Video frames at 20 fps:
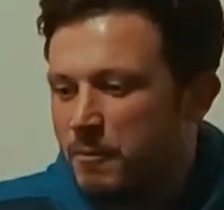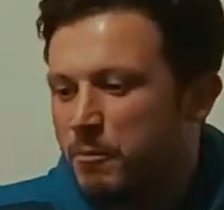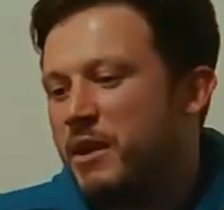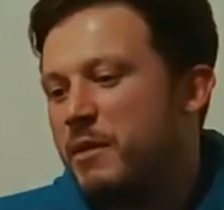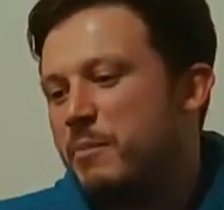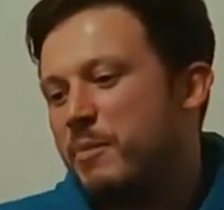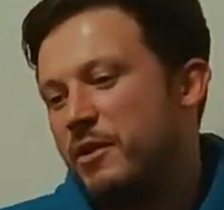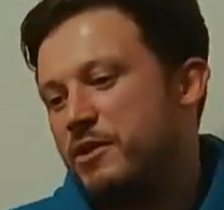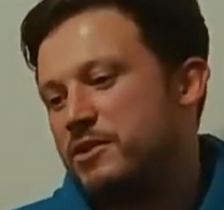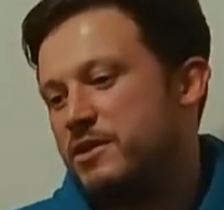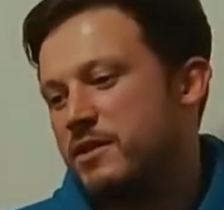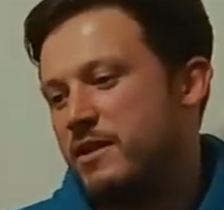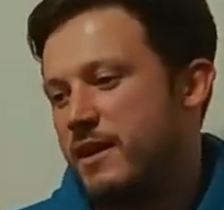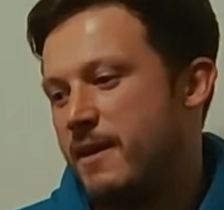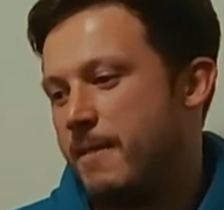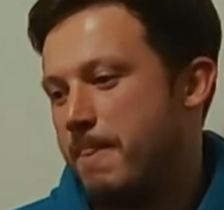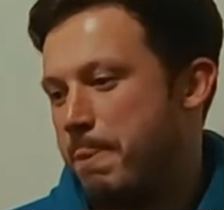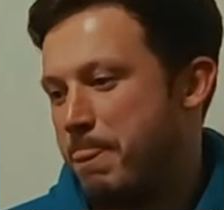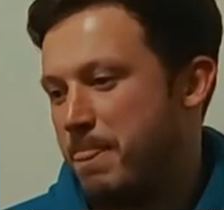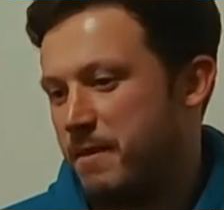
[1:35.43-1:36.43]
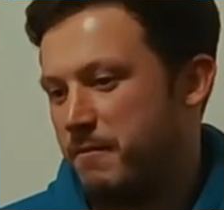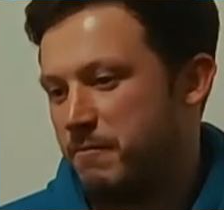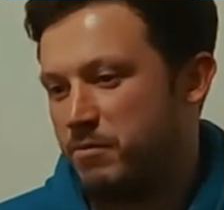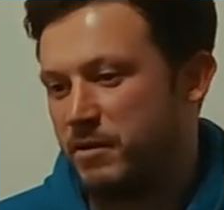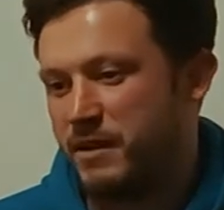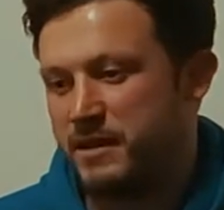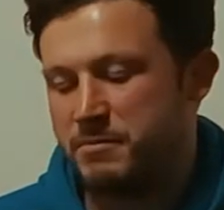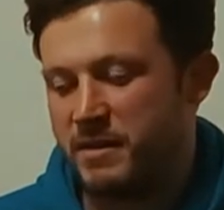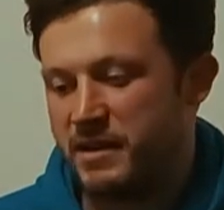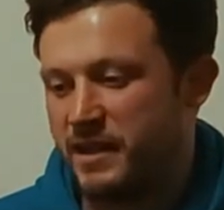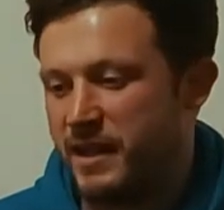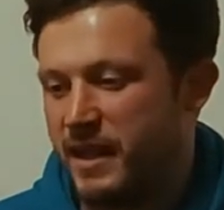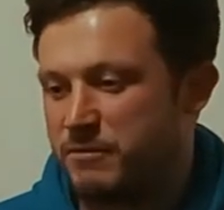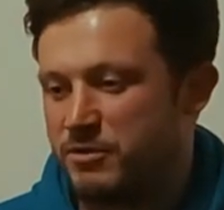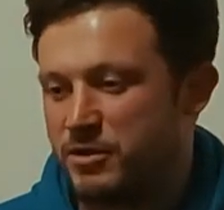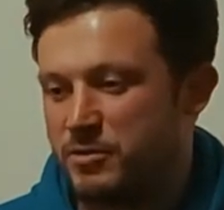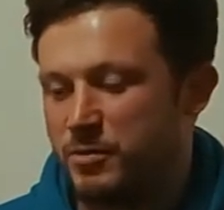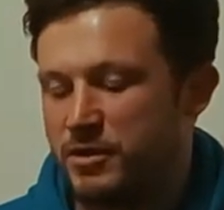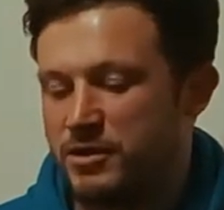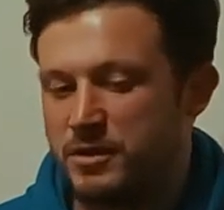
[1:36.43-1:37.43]
Me personally, play as many games
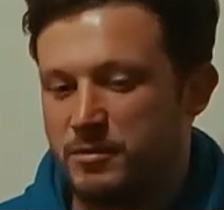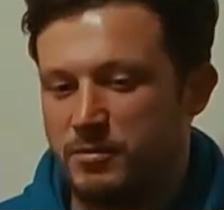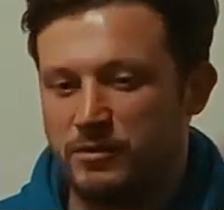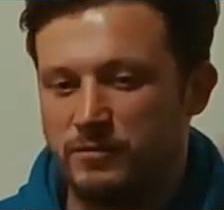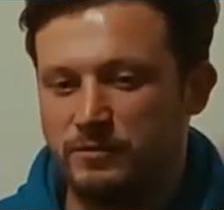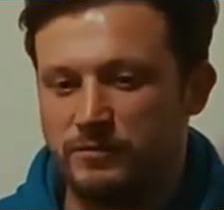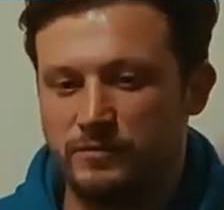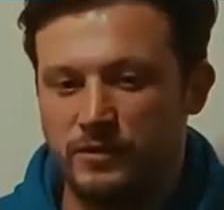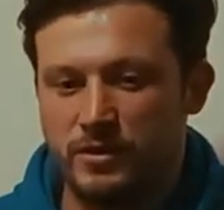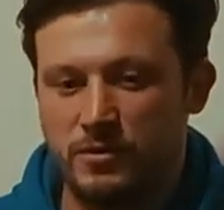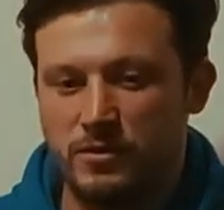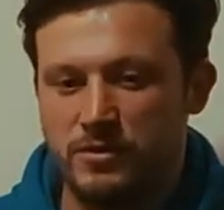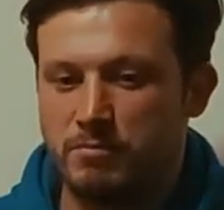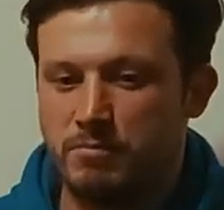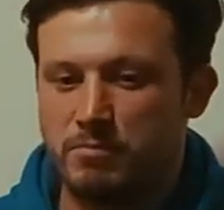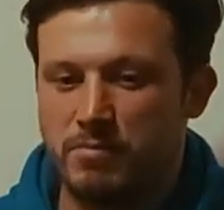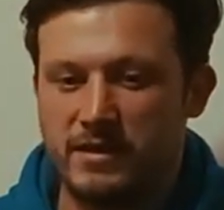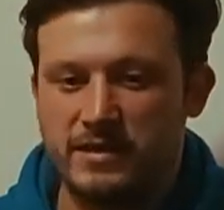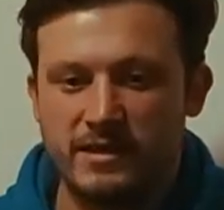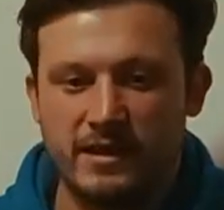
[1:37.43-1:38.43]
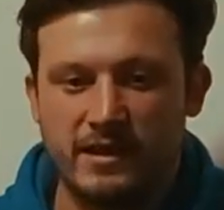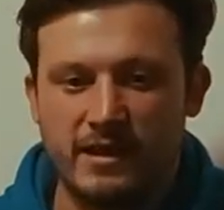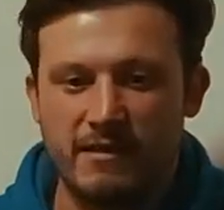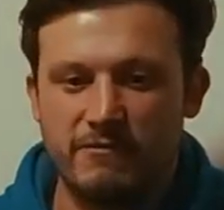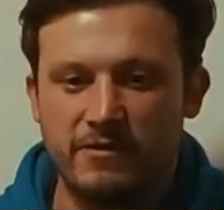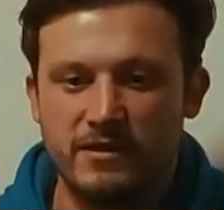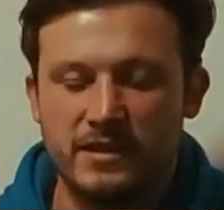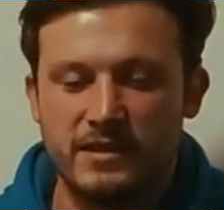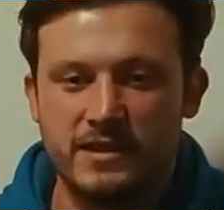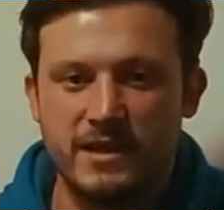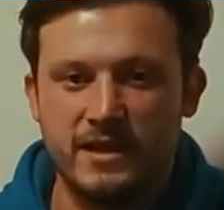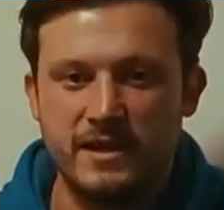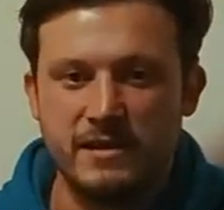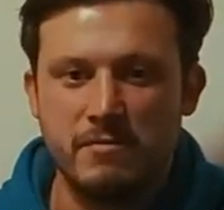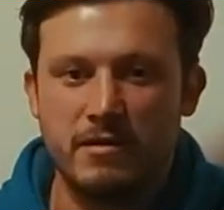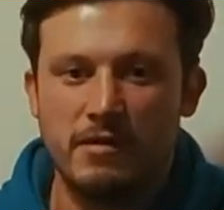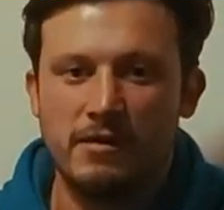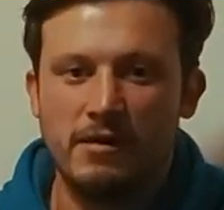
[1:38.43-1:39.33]
as possible, do as best I can for the team.